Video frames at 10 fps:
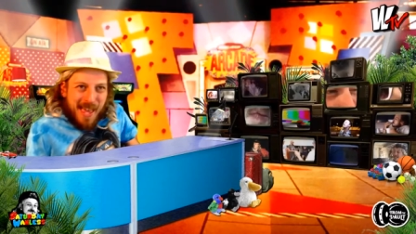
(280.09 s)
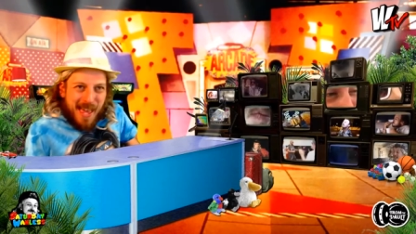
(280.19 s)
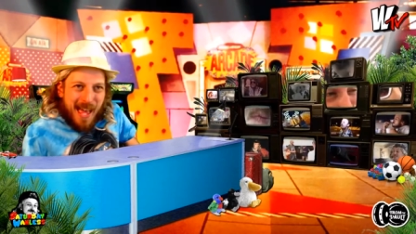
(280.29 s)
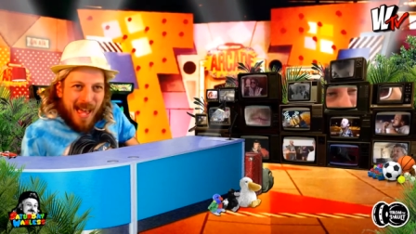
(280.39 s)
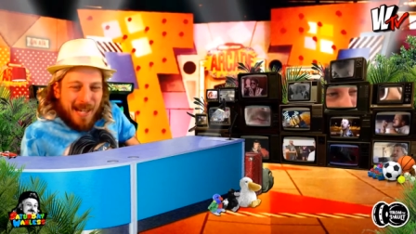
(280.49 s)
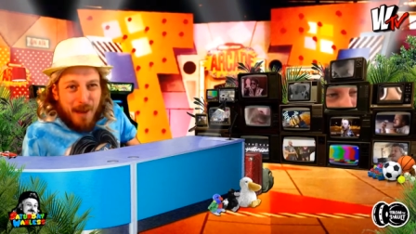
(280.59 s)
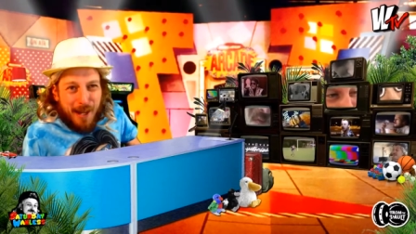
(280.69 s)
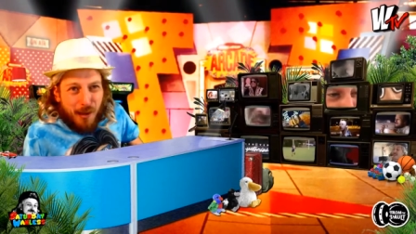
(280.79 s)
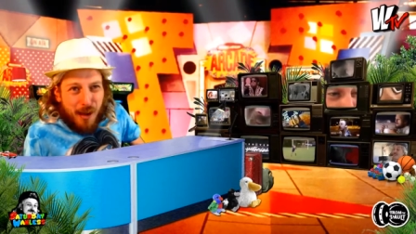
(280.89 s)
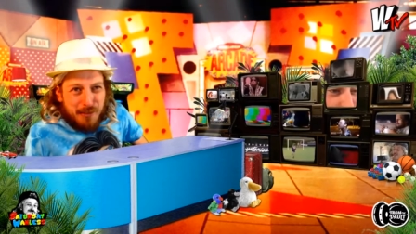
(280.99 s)
Uh, anyway,
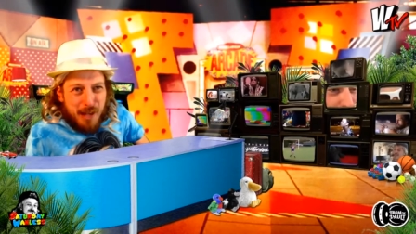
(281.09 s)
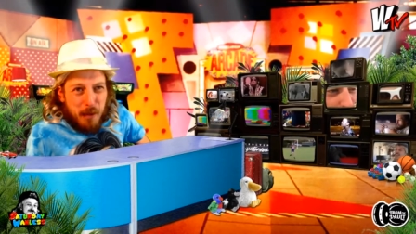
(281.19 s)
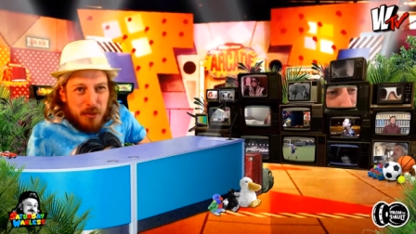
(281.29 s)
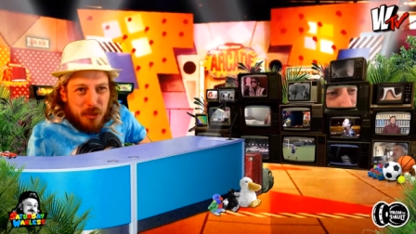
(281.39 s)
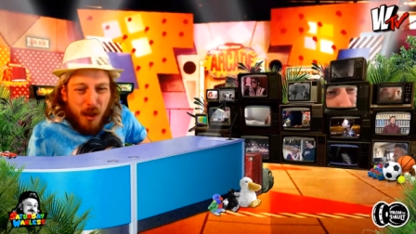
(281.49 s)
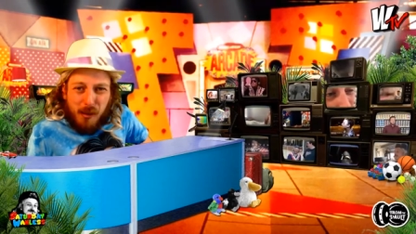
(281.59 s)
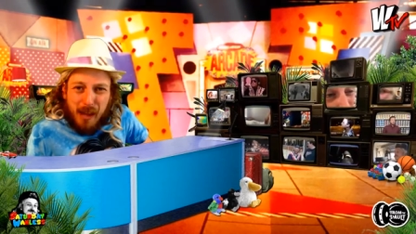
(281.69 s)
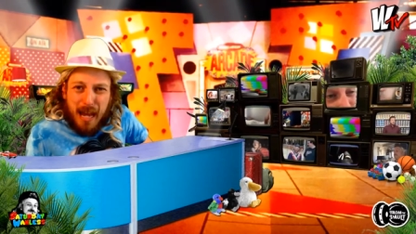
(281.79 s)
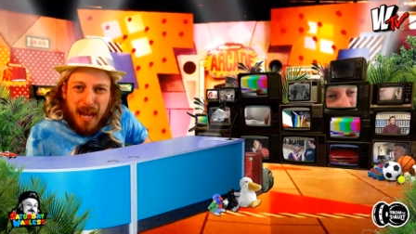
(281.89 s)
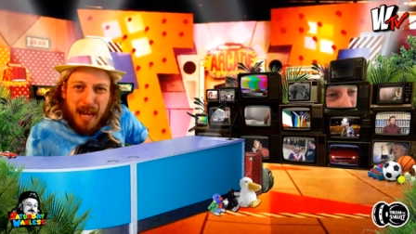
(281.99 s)
guys, that was all.
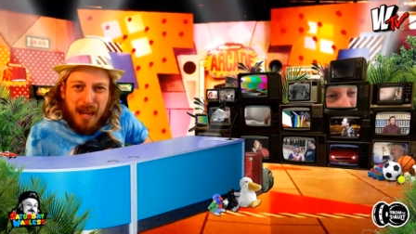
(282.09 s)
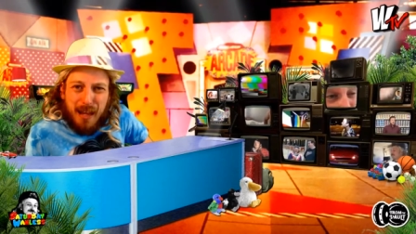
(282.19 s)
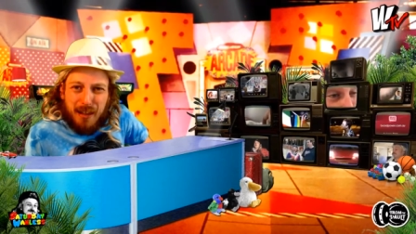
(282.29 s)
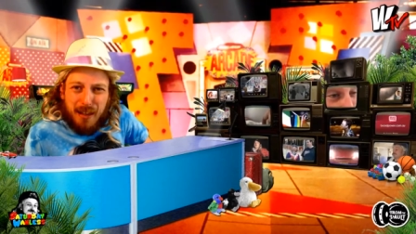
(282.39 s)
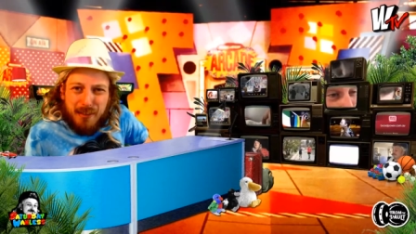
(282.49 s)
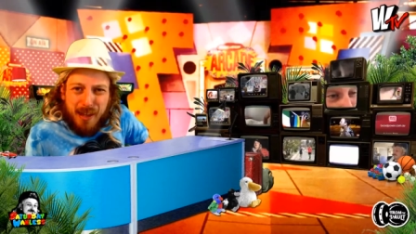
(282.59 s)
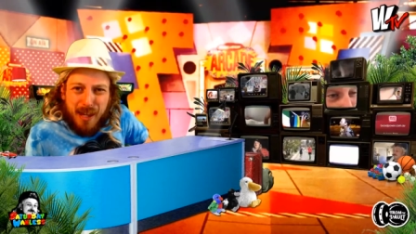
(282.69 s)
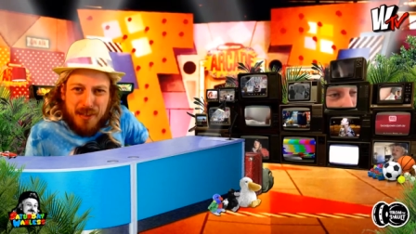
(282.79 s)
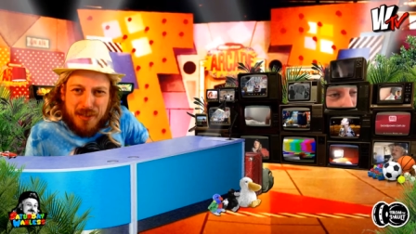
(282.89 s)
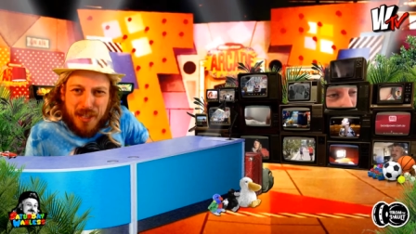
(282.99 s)
Uh,
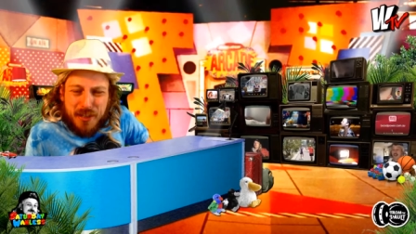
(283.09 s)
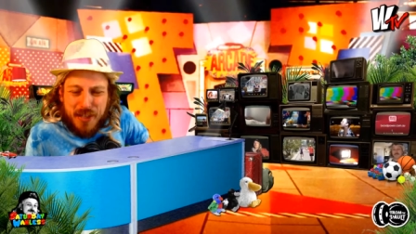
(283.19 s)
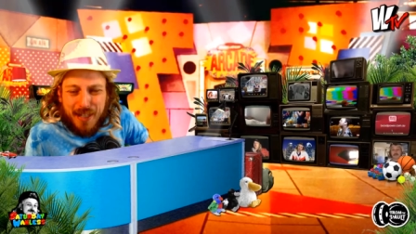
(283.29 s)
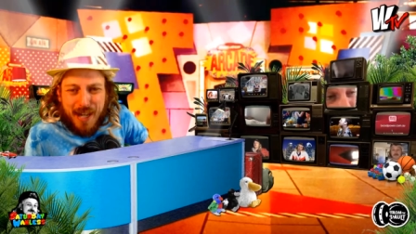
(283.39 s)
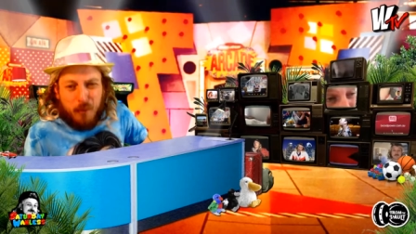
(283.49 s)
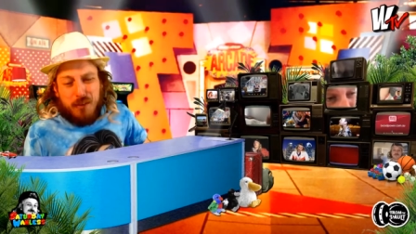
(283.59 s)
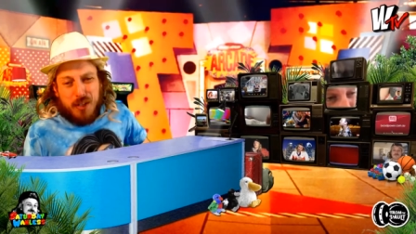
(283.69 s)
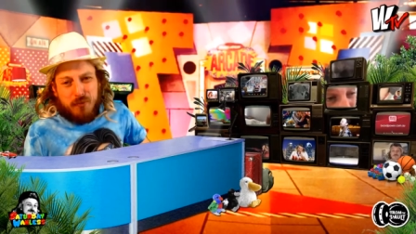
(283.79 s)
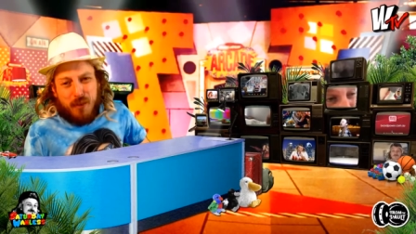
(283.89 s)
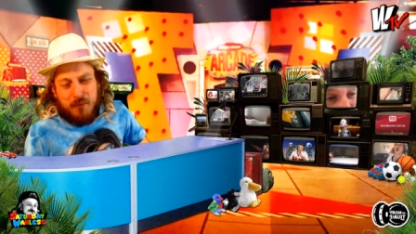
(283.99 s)
there's your Saturday
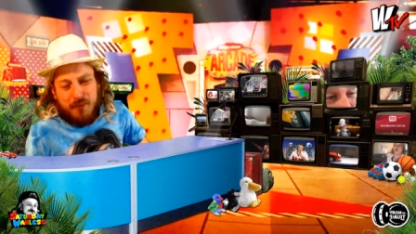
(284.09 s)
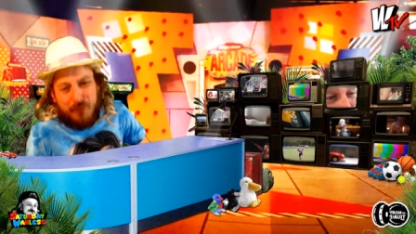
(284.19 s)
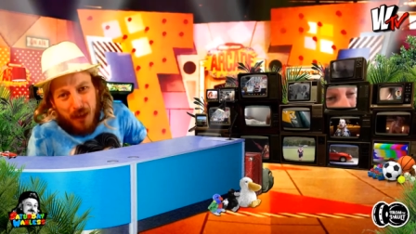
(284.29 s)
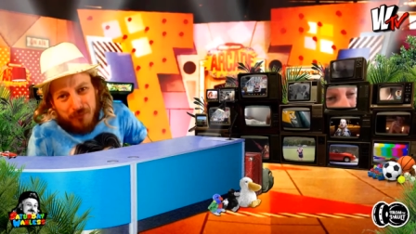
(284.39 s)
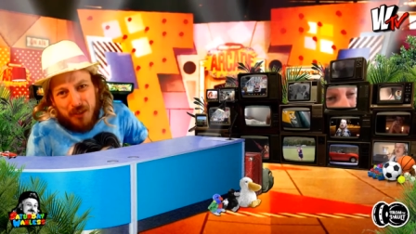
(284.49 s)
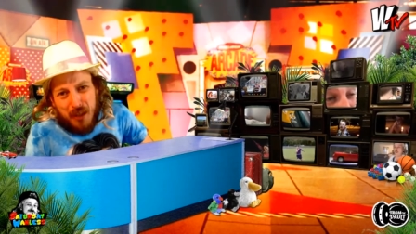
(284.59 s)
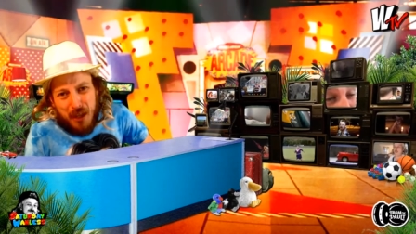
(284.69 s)
Wanless from the vault.